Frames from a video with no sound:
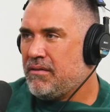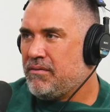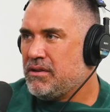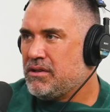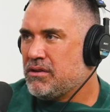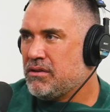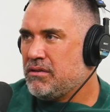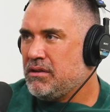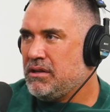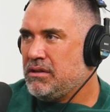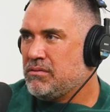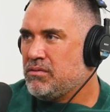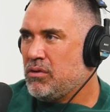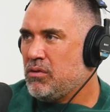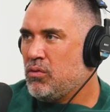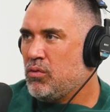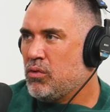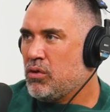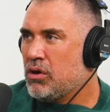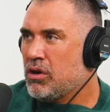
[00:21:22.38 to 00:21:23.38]
of attorneys will
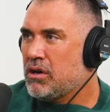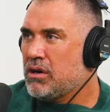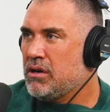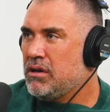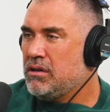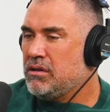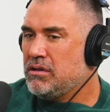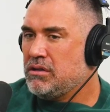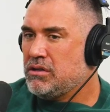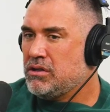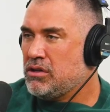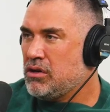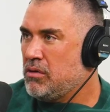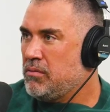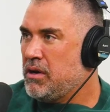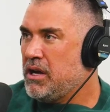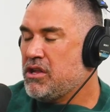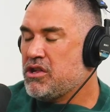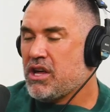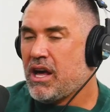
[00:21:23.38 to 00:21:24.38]
work so
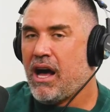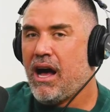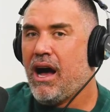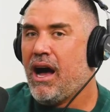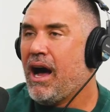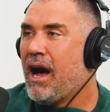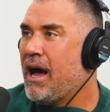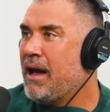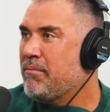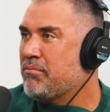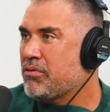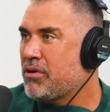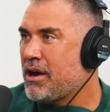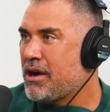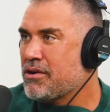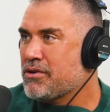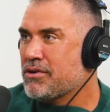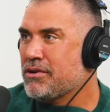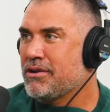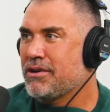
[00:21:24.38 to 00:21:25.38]
much. It's a high
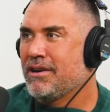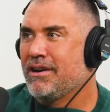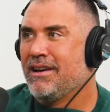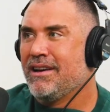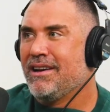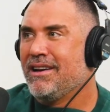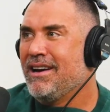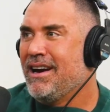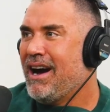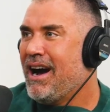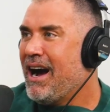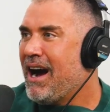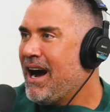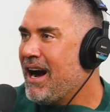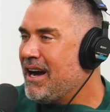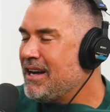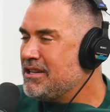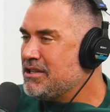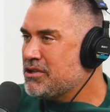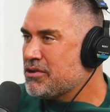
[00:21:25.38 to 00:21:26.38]
pressure,
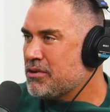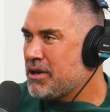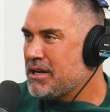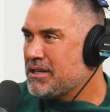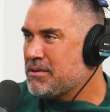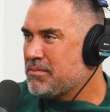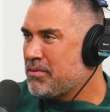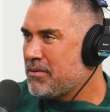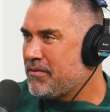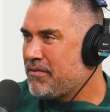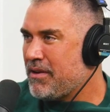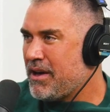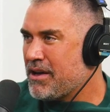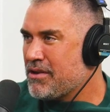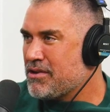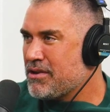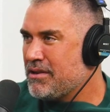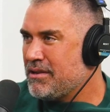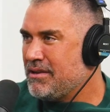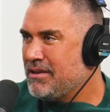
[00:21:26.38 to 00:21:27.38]
high stress
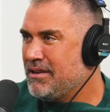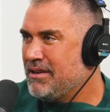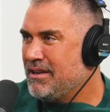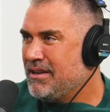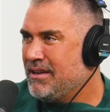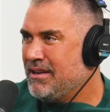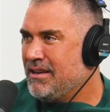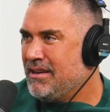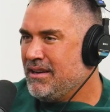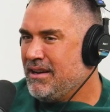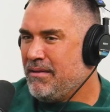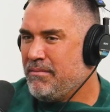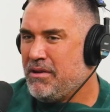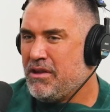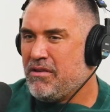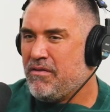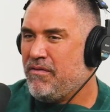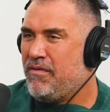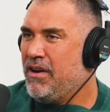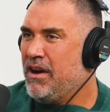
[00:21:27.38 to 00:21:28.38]
profession. I mean,
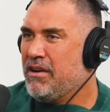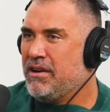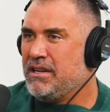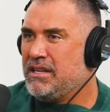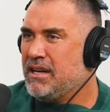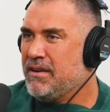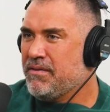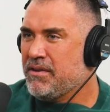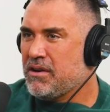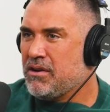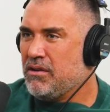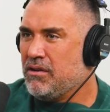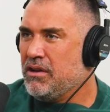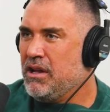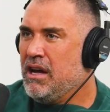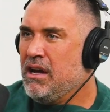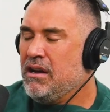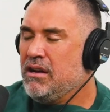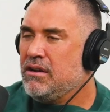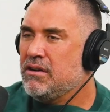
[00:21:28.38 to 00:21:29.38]
it's very difficult.
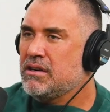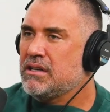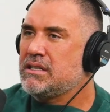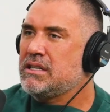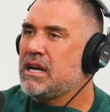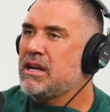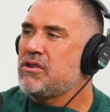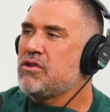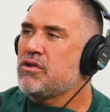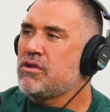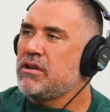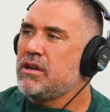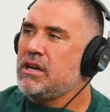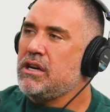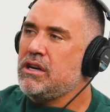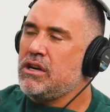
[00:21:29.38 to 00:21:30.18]
You're essentially